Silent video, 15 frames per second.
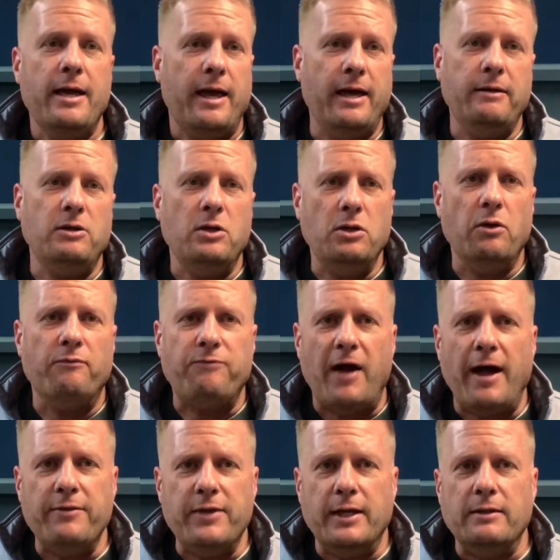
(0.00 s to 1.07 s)
and you'll
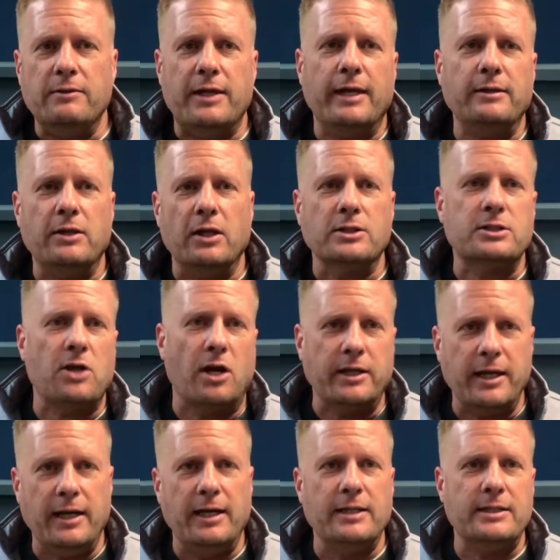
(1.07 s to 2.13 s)
find that they'll start
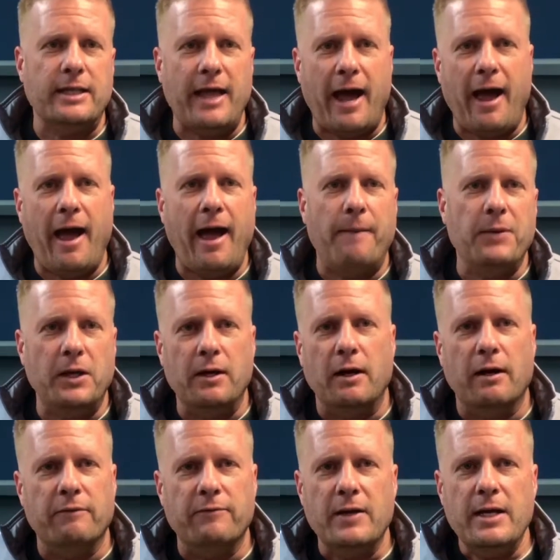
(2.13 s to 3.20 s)
getting into that habit
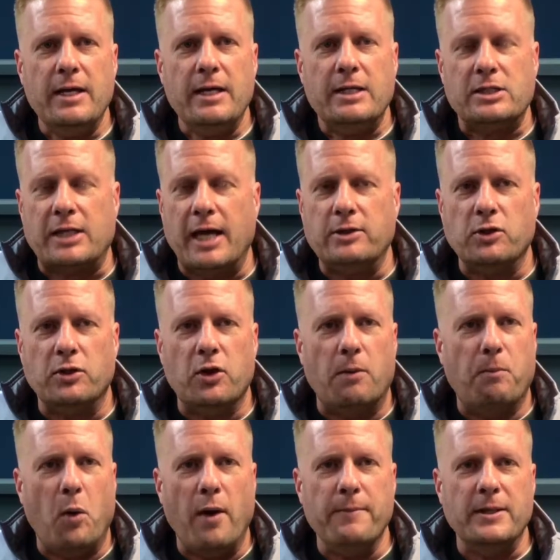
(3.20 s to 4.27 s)
of scheduling their
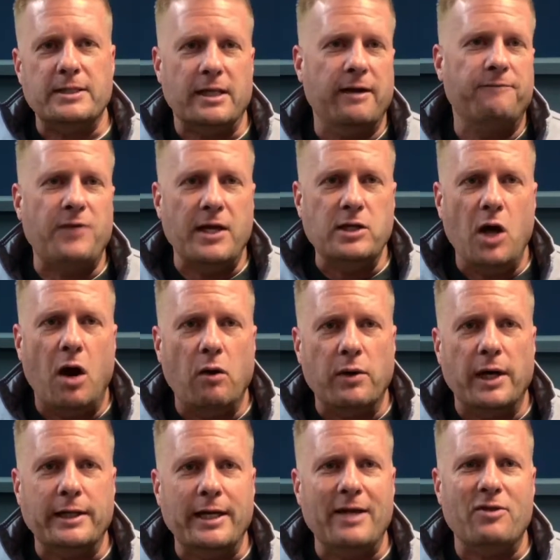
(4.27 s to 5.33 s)
appointments. And if they don't,
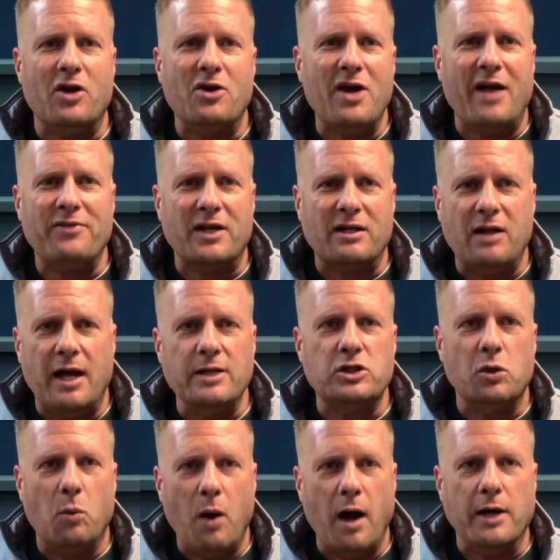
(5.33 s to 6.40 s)
again, they're not the clients
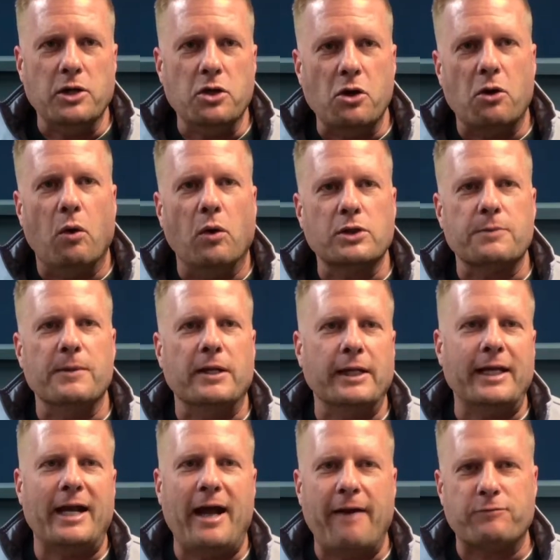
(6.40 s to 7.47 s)
you want. You're ultimately
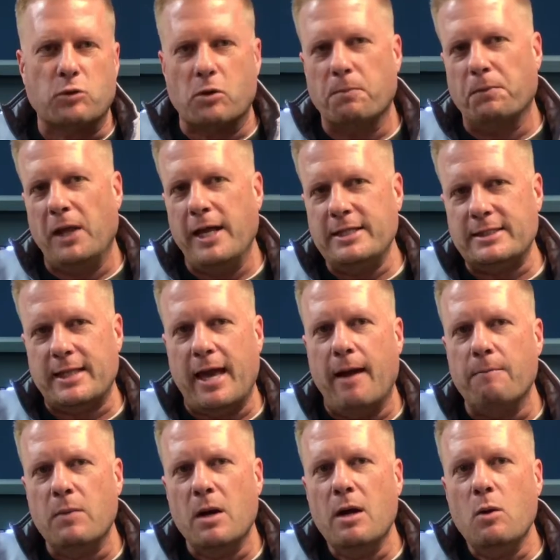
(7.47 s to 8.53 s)
going to have to replace
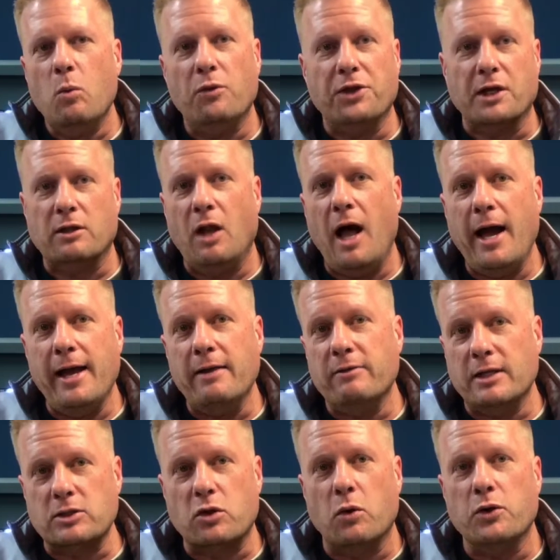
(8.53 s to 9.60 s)
them with a client
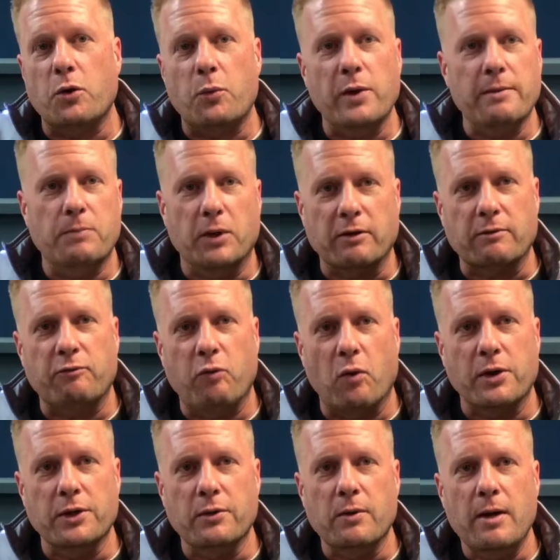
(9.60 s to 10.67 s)
that's going to rebook
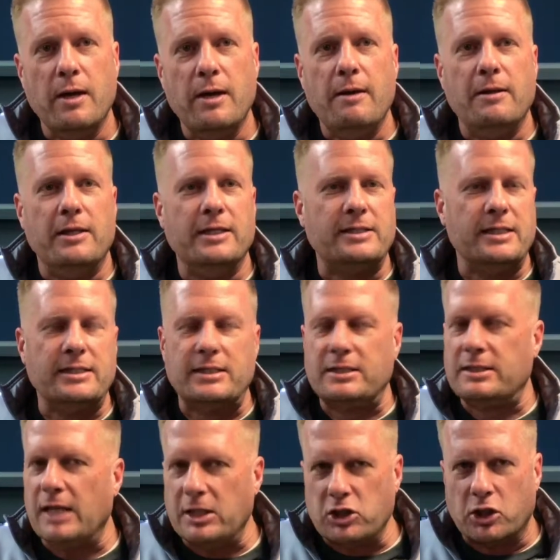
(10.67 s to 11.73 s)
for you. This is
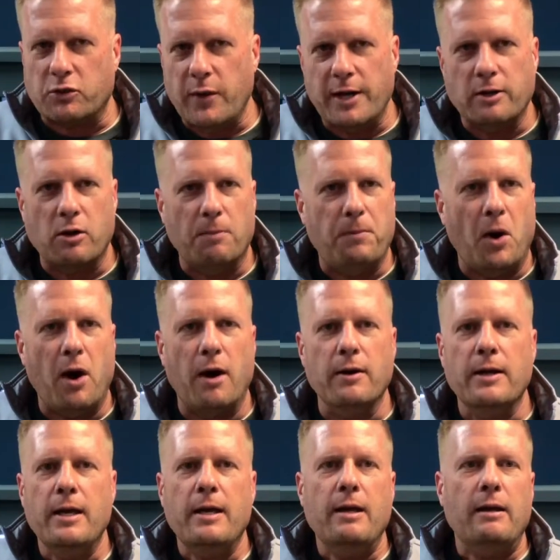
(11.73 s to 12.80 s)
such a critical
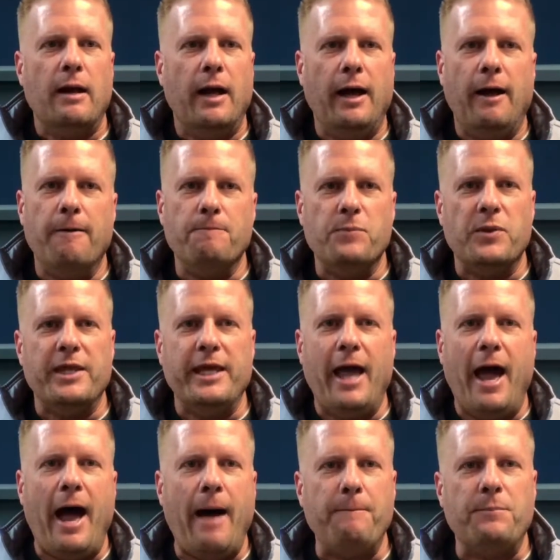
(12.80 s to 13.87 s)
part. The
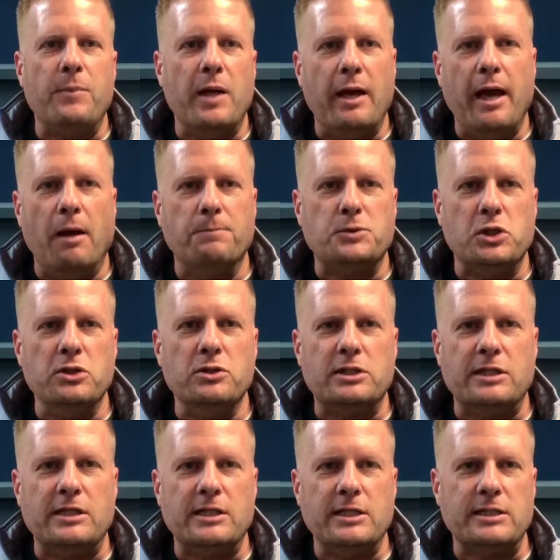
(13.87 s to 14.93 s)
app helps you
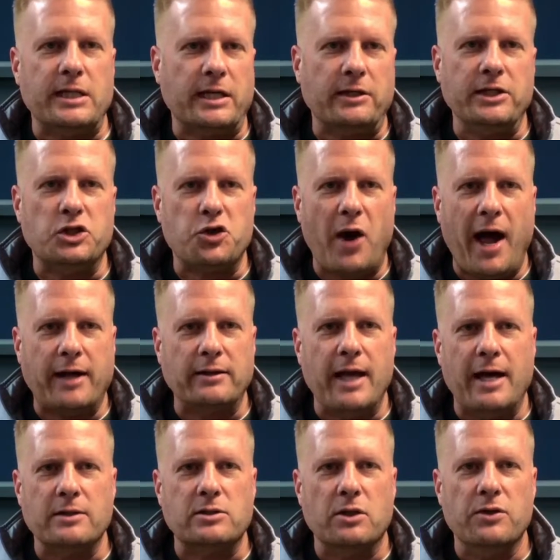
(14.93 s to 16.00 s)
statistically track
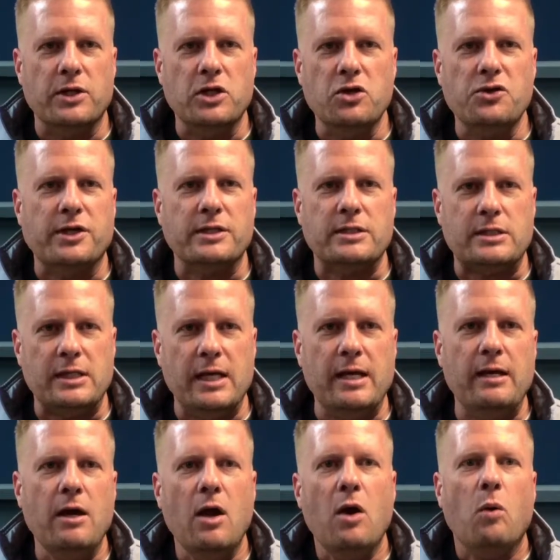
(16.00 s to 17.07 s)
that so that you can
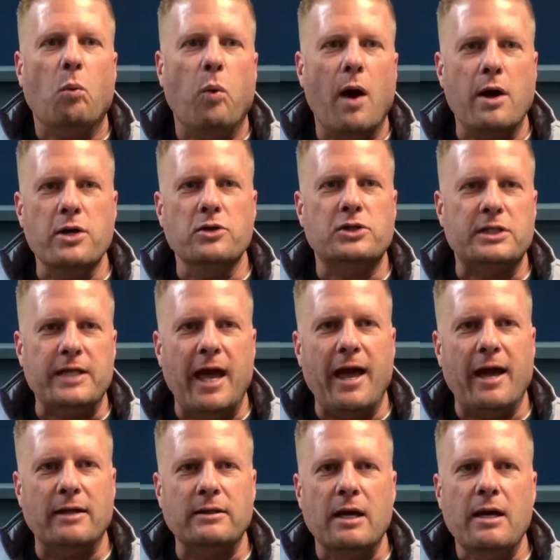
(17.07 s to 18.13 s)
see where you
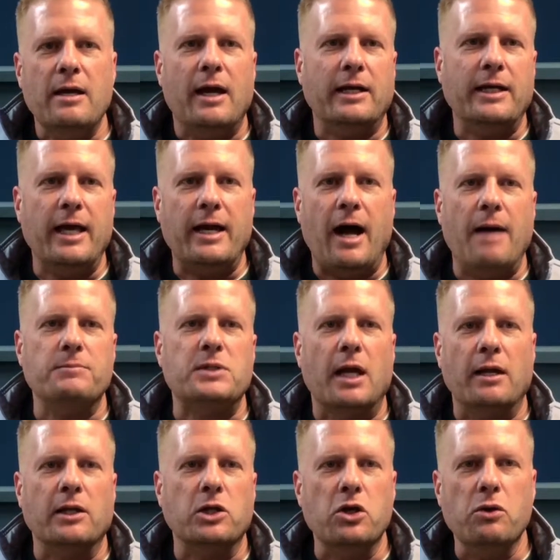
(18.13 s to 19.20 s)
stand. Again, I'm
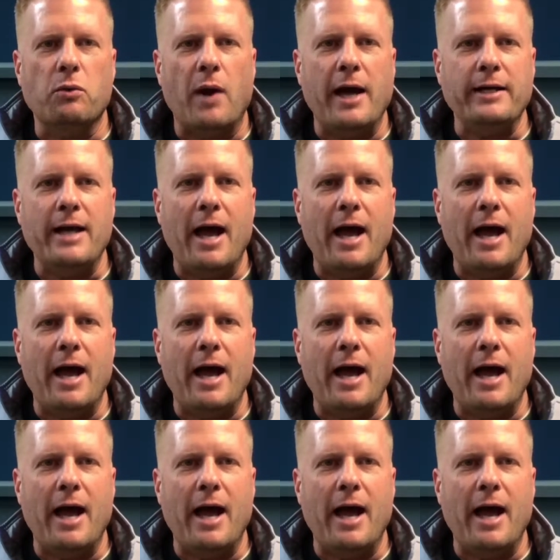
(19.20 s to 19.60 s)
telling you right